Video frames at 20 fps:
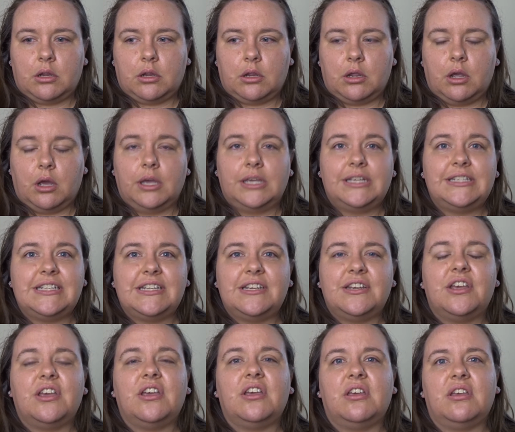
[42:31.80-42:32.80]
guiding
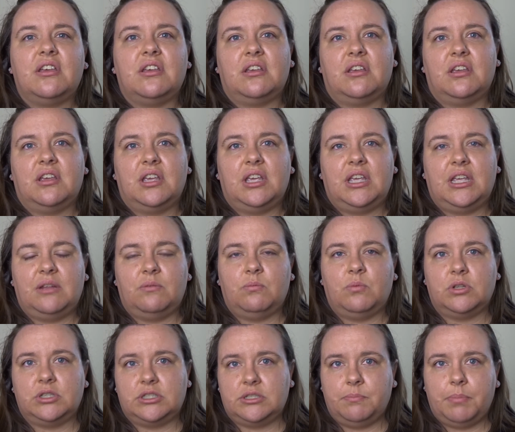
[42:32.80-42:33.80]
her in
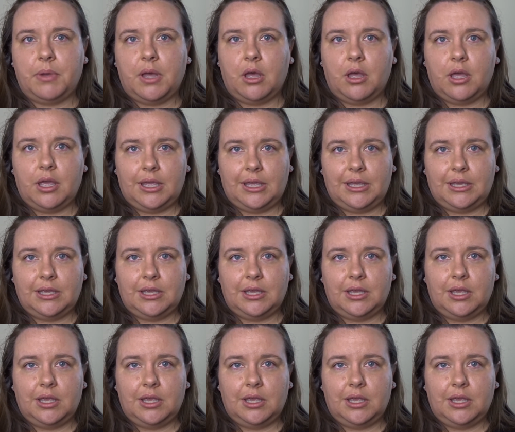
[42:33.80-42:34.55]
what to buy,